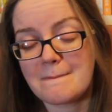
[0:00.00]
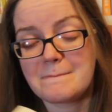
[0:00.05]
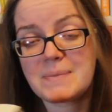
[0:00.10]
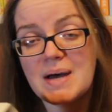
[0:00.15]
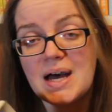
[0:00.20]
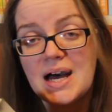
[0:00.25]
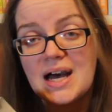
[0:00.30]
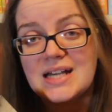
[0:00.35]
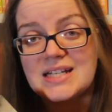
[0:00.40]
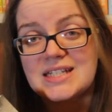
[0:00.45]

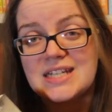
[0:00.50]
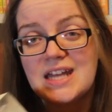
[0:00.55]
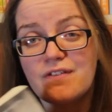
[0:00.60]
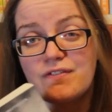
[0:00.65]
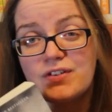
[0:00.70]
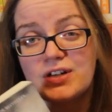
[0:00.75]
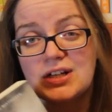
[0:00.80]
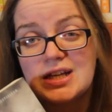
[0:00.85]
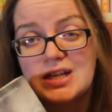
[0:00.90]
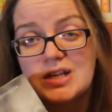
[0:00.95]
But I
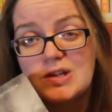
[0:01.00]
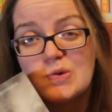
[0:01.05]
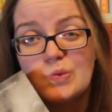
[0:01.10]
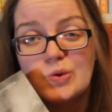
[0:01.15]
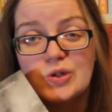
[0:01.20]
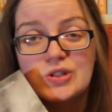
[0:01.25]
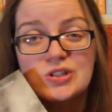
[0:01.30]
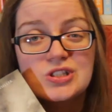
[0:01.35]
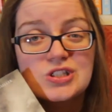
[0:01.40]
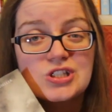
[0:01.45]
definitely
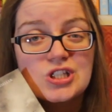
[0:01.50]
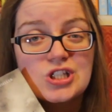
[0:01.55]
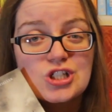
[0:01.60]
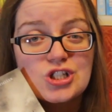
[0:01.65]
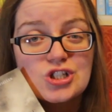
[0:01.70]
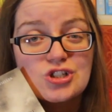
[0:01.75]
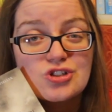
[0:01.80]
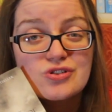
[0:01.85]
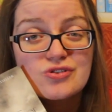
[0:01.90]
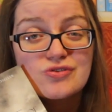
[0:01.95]
want to
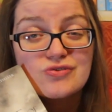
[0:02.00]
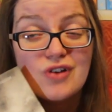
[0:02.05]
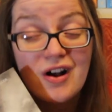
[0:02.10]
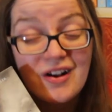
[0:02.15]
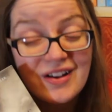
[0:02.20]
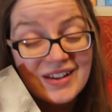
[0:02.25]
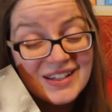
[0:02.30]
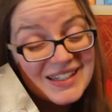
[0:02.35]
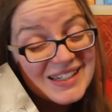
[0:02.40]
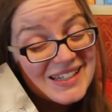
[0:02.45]

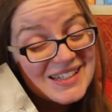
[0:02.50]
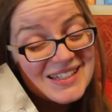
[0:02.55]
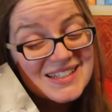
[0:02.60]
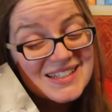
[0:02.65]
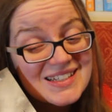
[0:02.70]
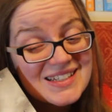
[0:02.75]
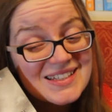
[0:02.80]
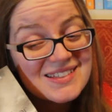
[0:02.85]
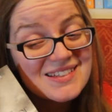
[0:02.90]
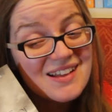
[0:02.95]
try
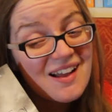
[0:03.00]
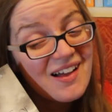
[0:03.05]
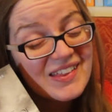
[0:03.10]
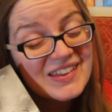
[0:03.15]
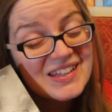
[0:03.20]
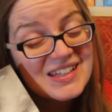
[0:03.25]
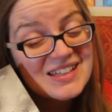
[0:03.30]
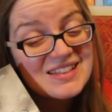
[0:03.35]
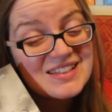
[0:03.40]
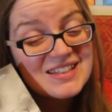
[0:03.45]

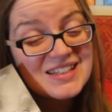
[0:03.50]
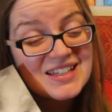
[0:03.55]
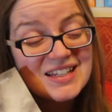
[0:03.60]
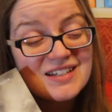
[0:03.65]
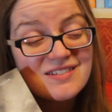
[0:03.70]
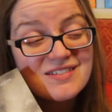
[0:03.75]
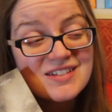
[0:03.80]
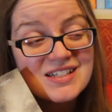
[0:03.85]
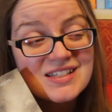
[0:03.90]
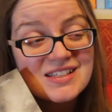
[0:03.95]
start this
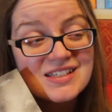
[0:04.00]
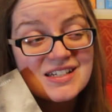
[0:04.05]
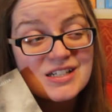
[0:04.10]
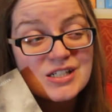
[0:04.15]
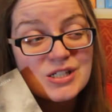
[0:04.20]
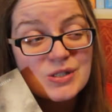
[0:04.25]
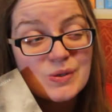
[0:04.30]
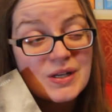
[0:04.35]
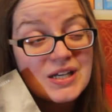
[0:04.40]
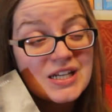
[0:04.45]
series in
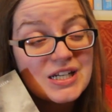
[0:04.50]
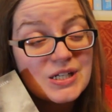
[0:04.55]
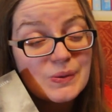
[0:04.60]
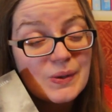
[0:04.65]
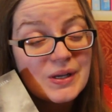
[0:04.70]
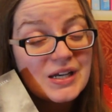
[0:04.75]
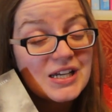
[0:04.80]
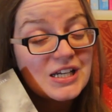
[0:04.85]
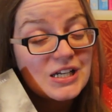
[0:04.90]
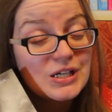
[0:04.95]

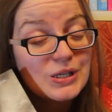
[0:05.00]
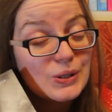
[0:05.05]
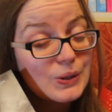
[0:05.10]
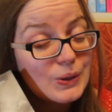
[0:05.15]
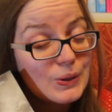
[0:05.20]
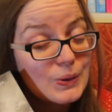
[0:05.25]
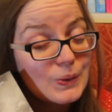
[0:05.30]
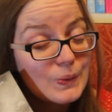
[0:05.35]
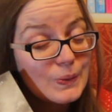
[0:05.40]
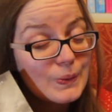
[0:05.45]

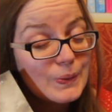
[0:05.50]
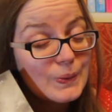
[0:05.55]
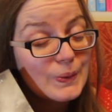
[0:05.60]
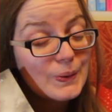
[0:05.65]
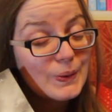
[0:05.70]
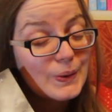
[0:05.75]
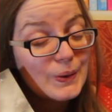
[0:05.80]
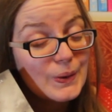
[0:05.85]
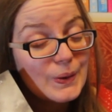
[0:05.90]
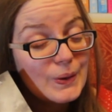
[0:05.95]
2022,
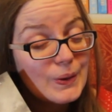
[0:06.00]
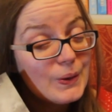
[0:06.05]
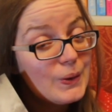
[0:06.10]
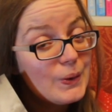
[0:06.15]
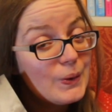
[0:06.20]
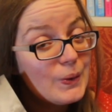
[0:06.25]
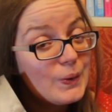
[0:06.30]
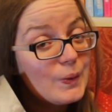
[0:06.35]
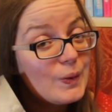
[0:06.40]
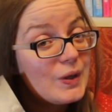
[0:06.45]

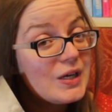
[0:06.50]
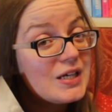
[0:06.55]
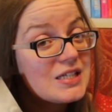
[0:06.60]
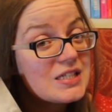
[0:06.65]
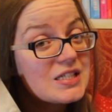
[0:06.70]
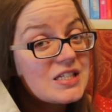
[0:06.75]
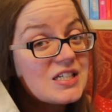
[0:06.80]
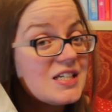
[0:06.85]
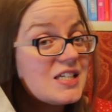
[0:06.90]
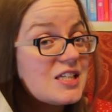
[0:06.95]

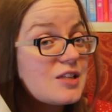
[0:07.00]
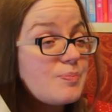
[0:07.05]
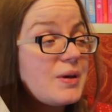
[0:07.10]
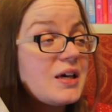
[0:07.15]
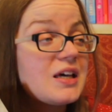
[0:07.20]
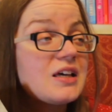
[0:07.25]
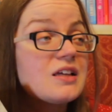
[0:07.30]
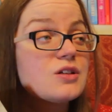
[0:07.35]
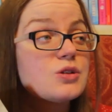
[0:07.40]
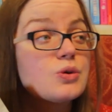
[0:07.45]
which is
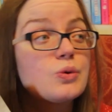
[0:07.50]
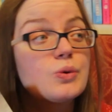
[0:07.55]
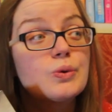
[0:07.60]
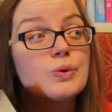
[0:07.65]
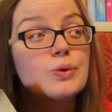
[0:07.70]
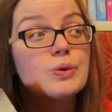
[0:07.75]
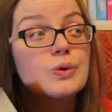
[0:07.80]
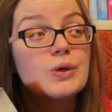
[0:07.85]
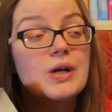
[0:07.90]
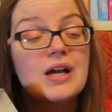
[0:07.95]
big
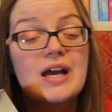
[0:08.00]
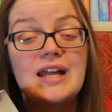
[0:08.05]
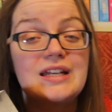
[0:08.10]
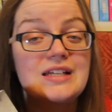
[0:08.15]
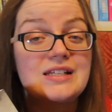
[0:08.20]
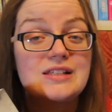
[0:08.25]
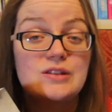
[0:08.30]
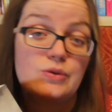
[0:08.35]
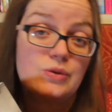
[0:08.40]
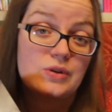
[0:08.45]
talk, and
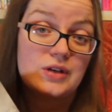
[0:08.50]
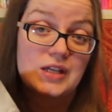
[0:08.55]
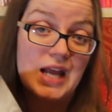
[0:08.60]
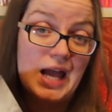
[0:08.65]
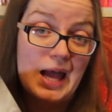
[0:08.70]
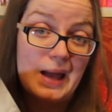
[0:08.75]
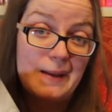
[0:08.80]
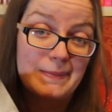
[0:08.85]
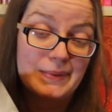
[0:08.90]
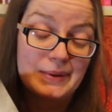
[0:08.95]
it's not going to
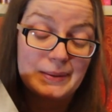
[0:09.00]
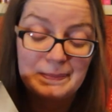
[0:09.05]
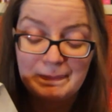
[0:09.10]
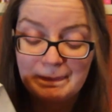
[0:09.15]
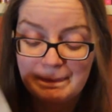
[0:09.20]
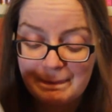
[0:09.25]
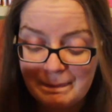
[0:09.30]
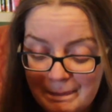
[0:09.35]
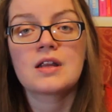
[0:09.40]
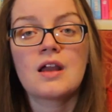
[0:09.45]
happen.
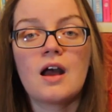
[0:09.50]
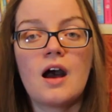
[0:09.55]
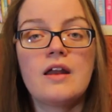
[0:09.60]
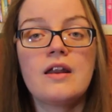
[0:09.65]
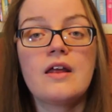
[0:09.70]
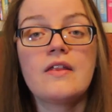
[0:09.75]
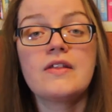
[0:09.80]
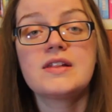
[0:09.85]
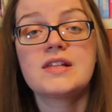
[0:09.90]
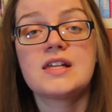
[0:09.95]

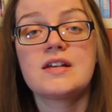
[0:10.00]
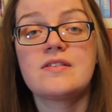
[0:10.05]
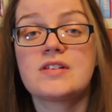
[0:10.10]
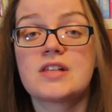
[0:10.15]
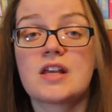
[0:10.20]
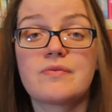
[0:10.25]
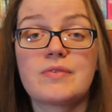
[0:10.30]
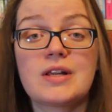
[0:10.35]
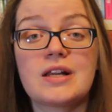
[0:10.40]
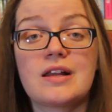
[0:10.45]
Another series
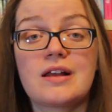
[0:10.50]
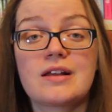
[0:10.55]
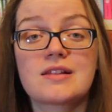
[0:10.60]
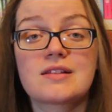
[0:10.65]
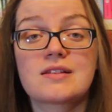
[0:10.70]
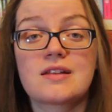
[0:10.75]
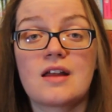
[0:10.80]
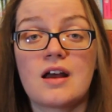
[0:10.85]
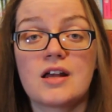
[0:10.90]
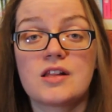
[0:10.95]
I'd really like to
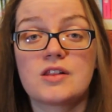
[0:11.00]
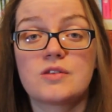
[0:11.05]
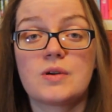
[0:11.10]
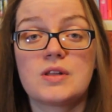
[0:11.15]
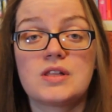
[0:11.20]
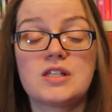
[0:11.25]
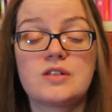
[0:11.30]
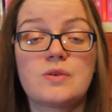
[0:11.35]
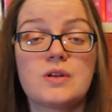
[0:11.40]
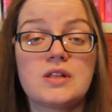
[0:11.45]
start in
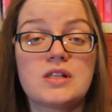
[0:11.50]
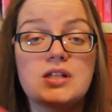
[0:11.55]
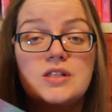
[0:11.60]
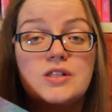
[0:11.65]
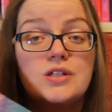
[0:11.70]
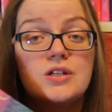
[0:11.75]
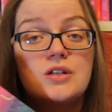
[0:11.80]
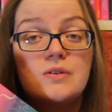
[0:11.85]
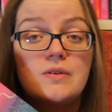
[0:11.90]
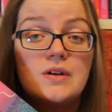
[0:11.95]

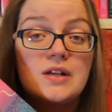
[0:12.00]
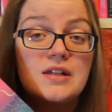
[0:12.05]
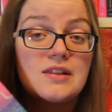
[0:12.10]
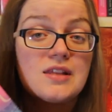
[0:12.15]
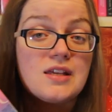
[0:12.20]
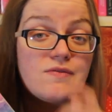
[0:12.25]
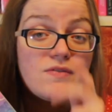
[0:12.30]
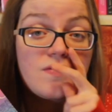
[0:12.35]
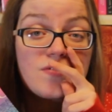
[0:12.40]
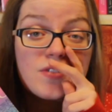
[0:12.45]
2022 is
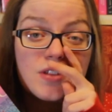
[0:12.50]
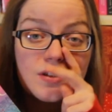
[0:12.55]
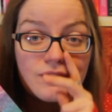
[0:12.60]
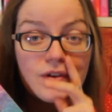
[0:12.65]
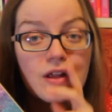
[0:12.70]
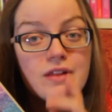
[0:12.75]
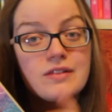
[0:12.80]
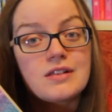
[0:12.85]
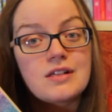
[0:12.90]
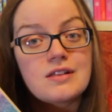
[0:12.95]
the Rivers of
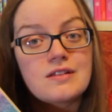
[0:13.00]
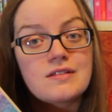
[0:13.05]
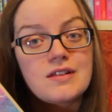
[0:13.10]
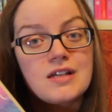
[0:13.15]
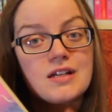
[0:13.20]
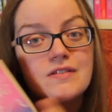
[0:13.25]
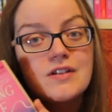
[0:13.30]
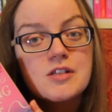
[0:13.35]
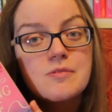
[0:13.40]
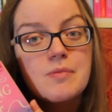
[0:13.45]
London
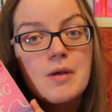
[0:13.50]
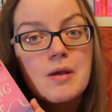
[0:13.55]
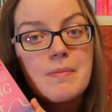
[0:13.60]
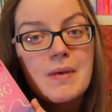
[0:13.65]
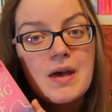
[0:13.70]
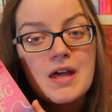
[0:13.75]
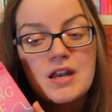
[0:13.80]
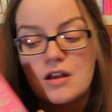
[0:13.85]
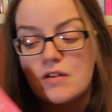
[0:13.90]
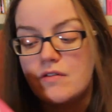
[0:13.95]
series by
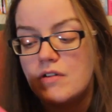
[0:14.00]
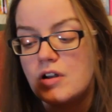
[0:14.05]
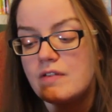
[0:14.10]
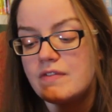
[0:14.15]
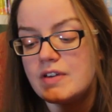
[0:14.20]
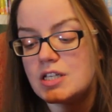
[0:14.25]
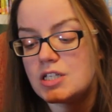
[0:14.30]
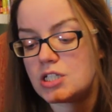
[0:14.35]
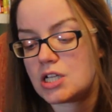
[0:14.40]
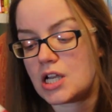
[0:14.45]
Ben
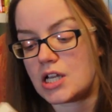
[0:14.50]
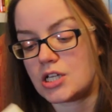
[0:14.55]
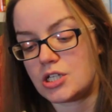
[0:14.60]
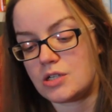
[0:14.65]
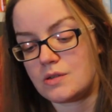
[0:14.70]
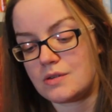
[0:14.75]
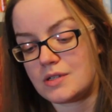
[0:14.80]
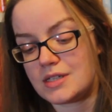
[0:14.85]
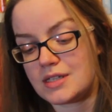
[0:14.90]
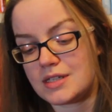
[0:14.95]
Aronovich. As
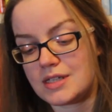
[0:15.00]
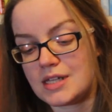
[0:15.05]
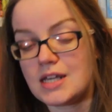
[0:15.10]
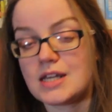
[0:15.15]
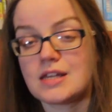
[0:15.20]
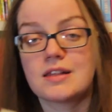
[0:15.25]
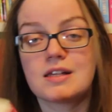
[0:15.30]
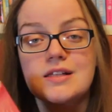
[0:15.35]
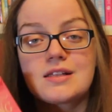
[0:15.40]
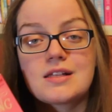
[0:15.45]
you can
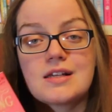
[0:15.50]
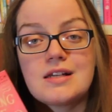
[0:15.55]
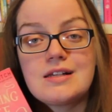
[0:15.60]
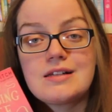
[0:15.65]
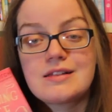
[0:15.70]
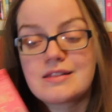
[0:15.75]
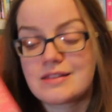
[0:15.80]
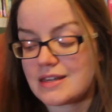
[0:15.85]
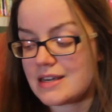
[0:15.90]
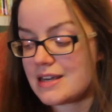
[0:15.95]
see, this
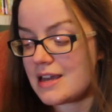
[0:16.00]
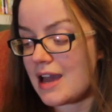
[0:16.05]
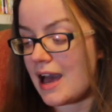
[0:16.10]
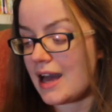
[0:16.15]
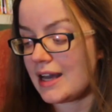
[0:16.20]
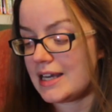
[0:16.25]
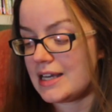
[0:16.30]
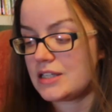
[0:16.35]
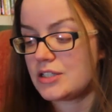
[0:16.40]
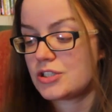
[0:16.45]
is The
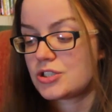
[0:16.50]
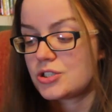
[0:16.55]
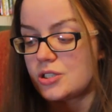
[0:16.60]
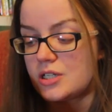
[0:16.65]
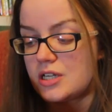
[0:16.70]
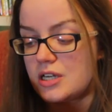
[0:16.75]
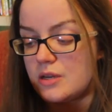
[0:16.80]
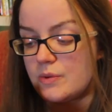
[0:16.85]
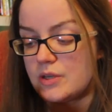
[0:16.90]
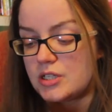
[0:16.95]
Hanging
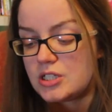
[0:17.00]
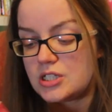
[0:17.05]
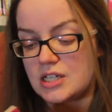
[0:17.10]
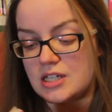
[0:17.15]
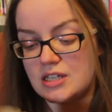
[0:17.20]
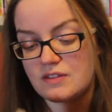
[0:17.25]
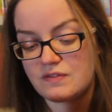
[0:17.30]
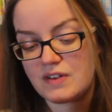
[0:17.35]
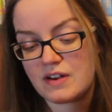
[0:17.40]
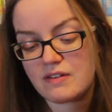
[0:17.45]
Tree, which
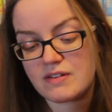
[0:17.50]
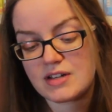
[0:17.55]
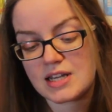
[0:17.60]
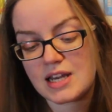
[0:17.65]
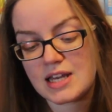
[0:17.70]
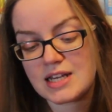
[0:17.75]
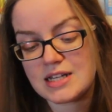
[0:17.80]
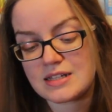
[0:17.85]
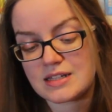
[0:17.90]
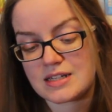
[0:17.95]
is very
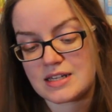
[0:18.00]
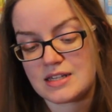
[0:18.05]
late